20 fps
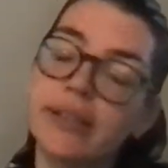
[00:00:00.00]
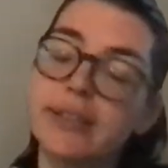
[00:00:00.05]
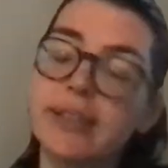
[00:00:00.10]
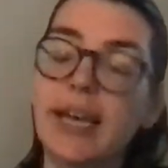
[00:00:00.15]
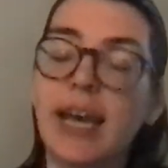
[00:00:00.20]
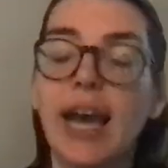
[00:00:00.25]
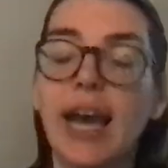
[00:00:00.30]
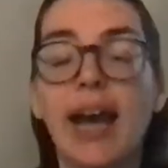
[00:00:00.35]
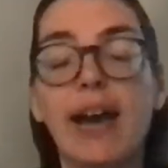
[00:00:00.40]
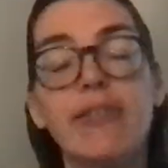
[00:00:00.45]

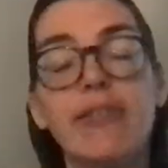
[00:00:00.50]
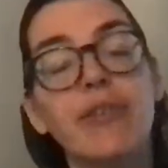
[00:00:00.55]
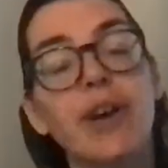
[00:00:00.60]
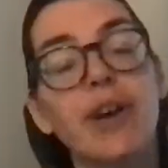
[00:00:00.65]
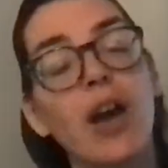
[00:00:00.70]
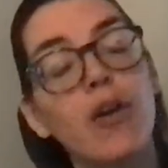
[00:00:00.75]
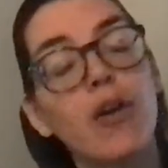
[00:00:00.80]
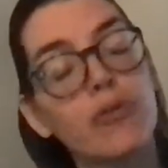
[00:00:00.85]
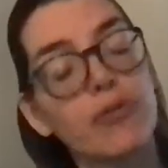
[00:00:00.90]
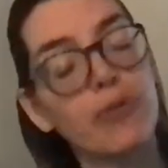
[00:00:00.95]
have
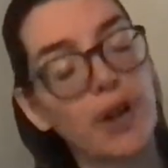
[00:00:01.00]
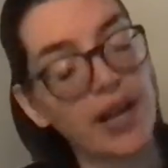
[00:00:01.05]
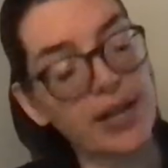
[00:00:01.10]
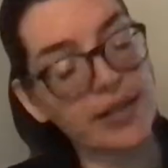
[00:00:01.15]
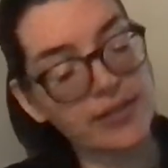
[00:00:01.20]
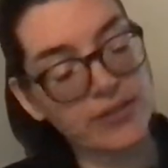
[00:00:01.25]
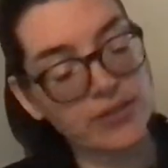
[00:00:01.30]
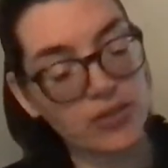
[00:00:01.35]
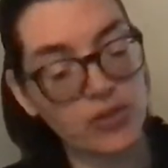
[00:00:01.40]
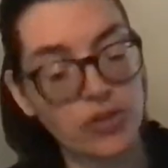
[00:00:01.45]
a
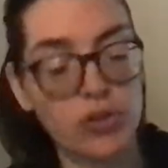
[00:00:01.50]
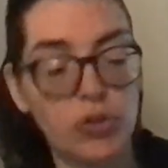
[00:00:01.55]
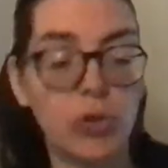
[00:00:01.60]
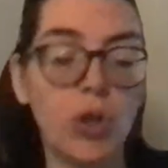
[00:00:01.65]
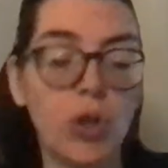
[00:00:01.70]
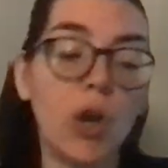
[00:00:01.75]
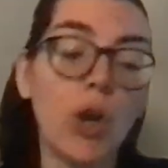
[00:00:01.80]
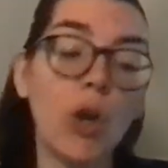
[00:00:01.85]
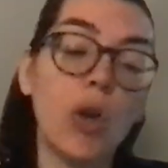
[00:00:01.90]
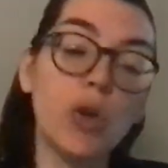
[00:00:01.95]
rest,
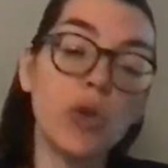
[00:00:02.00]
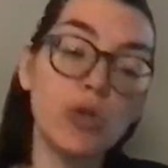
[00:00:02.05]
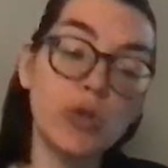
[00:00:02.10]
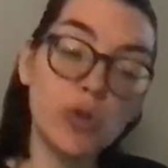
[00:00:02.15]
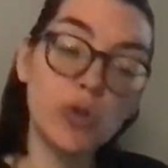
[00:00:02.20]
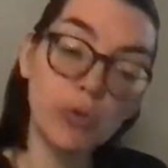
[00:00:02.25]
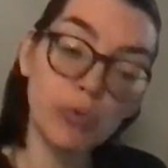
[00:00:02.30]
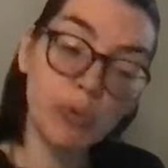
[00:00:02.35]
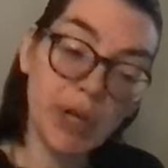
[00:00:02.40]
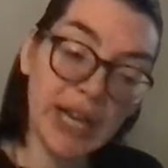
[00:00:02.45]

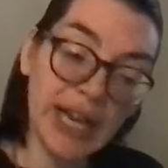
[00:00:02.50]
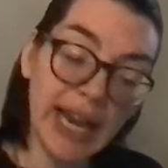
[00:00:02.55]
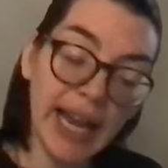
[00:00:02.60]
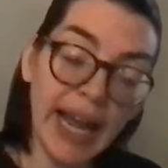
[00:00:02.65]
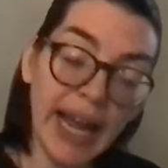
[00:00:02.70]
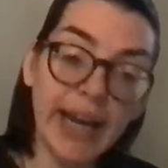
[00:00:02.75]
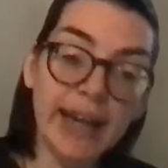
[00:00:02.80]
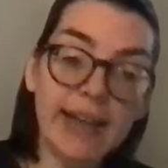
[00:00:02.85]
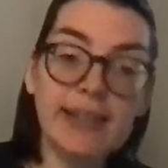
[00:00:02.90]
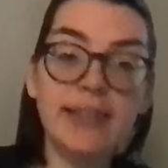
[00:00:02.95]
to
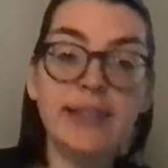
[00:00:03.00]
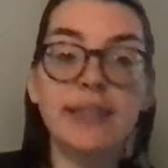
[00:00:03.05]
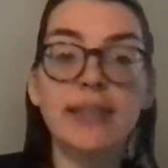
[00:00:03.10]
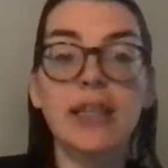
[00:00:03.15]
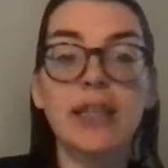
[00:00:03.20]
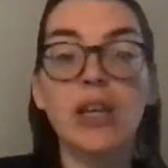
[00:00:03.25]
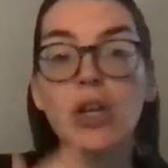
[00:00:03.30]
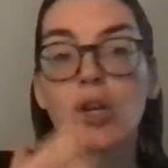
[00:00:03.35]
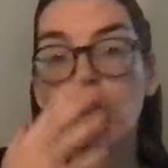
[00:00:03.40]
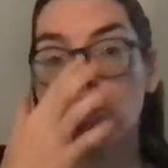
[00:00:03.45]
relax,
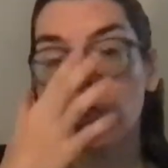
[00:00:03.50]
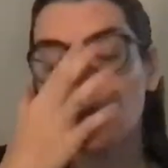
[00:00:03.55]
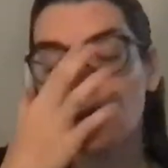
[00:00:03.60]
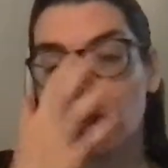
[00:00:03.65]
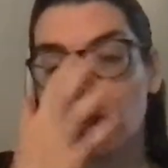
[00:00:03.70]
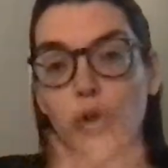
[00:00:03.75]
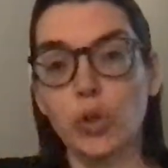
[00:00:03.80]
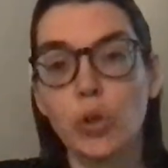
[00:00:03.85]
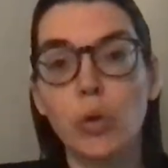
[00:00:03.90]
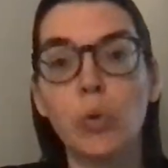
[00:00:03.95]

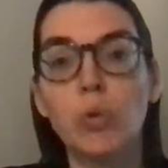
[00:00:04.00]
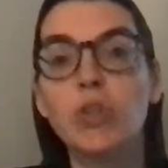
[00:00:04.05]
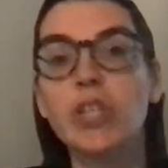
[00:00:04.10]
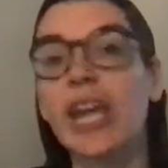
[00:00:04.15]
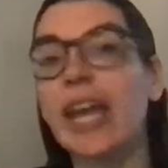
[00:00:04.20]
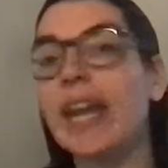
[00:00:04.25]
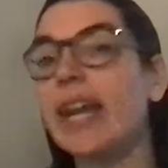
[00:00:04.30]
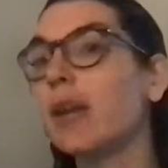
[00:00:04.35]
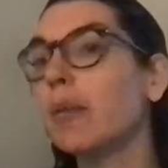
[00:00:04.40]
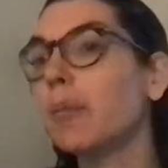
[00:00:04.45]
to
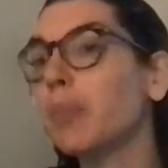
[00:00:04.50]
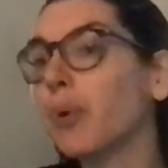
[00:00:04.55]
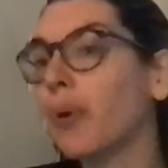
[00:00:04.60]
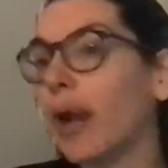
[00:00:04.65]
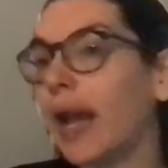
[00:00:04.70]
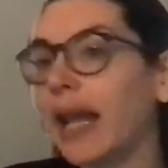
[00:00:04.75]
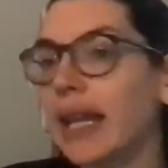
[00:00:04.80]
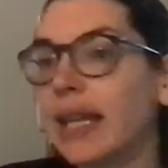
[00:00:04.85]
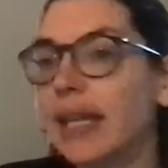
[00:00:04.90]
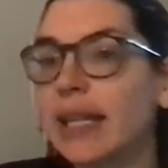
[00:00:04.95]
take a
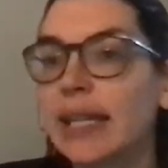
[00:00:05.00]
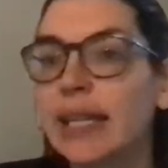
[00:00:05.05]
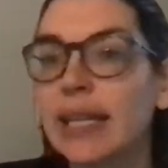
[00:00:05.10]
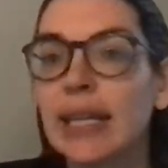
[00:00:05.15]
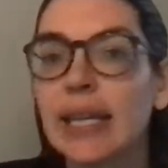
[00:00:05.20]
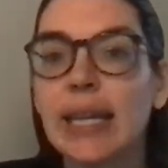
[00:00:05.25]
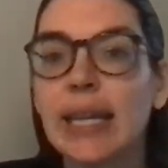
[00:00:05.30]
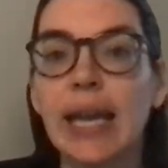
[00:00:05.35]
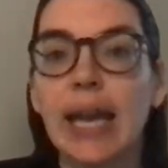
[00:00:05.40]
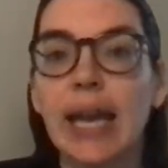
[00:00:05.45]
break,
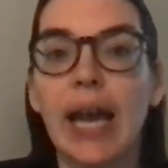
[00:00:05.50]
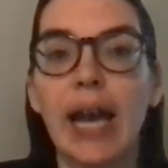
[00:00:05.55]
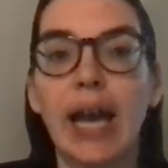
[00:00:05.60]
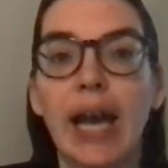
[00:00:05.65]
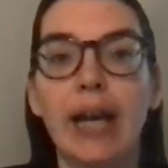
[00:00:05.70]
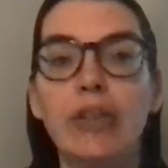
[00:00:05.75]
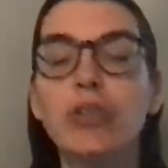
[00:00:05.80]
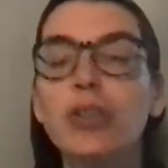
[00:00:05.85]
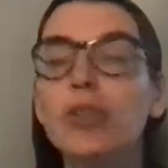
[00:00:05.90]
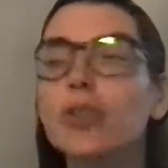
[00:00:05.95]

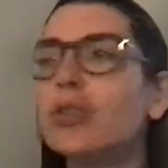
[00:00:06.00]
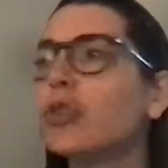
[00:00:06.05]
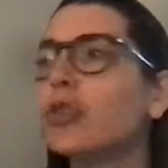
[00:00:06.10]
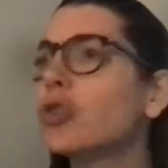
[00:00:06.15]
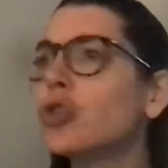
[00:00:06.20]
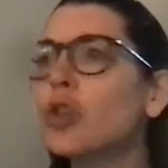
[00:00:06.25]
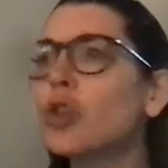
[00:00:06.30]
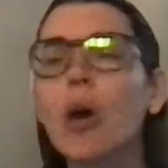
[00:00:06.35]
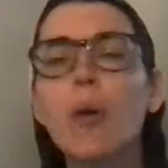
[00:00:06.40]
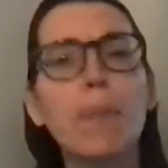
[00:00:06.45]
to
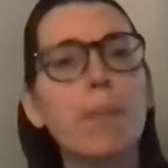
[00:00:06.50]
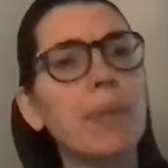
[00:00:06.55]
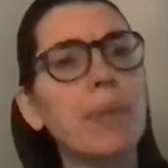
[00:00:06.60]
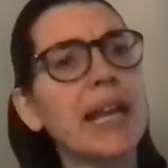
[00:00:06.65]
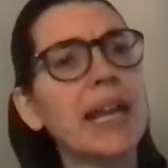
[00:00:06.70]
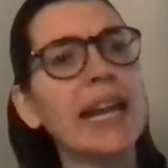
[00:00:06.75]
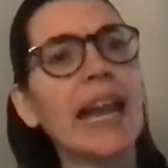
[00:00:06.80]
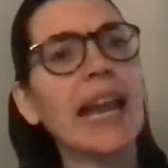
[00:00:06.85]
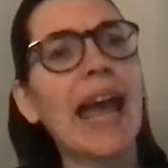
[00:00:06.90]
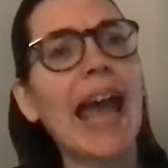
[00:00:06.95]
stop
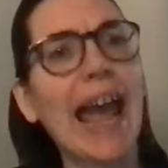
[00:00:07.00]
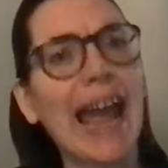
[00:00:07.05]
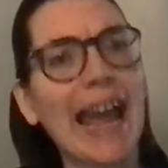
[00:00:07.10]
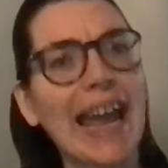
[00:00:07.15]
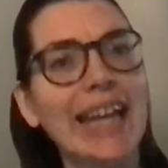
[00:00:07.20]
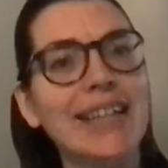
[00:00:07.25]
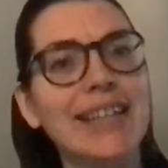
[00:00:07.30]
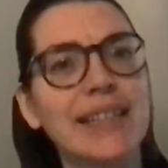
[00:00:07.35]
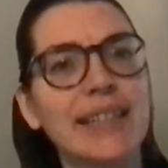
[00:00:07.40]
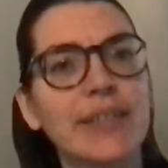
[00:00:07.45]
being
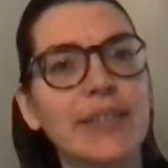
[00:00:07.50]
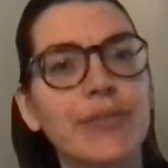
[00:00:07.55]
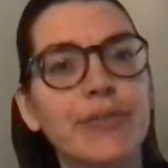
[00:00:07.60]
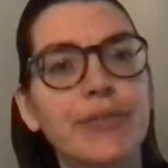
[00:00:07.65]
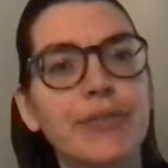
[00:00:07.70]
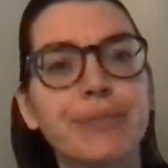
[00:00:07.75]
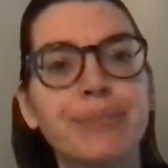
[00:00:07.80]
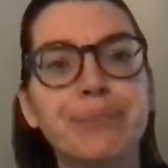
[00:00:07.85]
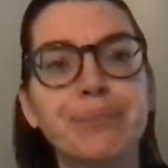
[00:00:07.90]
active.